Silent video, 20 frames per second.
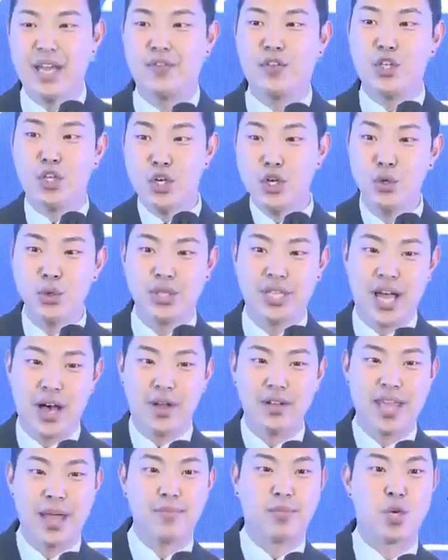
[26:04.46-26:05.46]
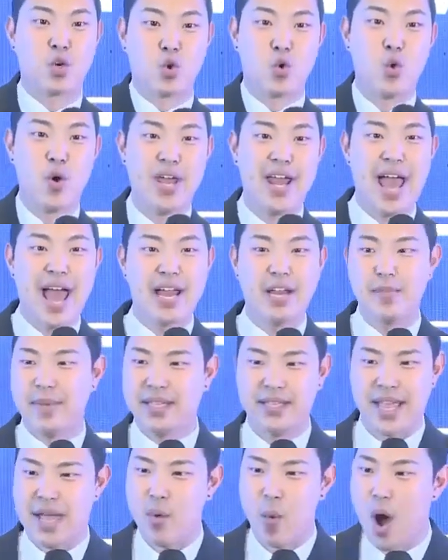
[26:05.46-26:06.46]
if you tell them to quit
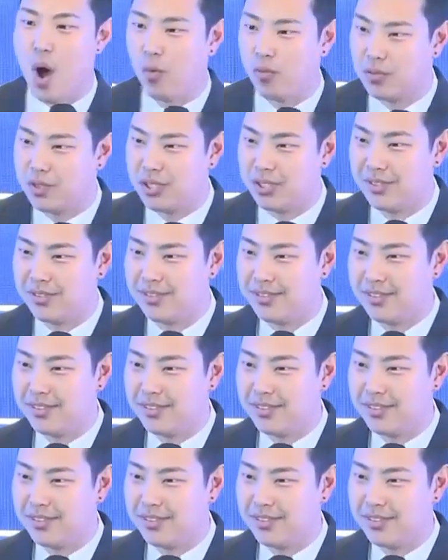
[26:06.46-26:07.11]
Atomy, they won't.